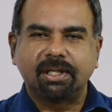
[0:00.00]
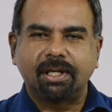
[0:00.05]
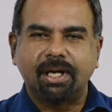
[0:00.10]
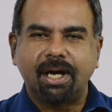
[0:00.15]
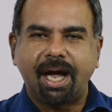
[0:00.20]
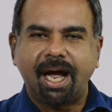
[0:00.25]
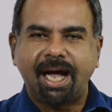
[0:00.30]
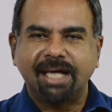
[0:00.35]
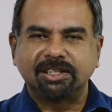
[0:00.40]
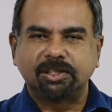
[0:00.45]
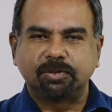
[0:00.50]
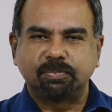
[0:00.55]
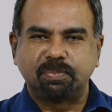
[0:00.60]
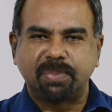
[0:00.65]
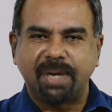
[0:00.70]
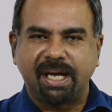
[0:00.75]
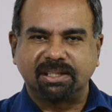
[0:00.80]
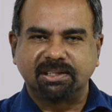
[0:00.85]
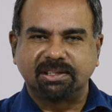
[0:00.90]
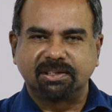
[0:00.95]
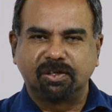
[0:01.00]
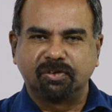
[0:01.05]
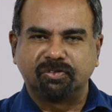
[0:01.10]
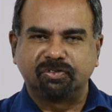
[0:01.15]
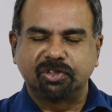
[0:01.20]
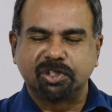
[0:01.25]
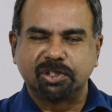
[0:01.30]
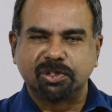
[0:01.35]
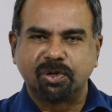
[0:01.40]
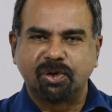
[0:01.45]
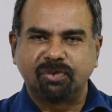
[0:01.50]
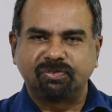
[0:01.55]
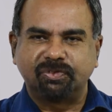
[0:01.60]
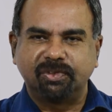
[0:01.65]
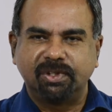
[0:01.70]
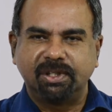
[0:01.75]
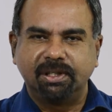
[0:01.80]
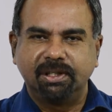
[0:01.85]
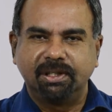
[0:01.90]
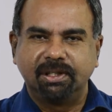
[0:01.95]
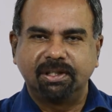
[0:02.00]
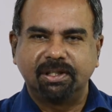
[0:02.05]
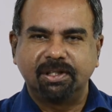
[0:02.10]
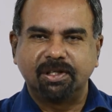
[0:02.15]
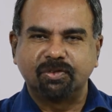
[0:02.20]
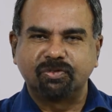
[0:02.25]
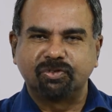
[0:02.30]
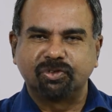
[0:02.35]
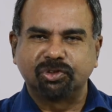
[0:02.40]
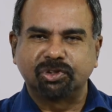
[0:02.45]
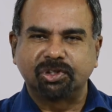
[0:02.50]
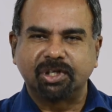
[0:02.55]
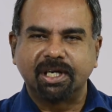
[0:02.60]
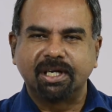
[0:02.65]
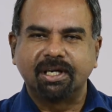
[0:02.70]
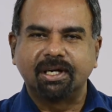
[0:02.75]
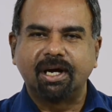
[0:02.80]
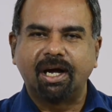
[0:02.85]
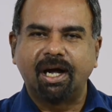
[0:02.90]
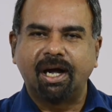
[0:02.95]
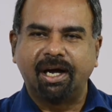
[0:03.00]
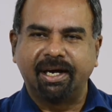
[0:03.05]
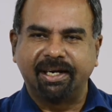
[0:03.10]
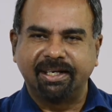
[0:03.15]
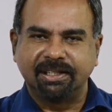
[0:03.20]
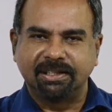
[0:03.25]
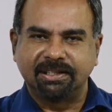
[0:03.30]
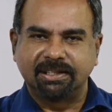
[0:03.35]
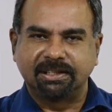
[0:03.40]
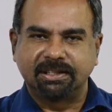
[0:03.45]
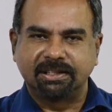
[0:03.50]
aspects of the novel, Wuthering Heights.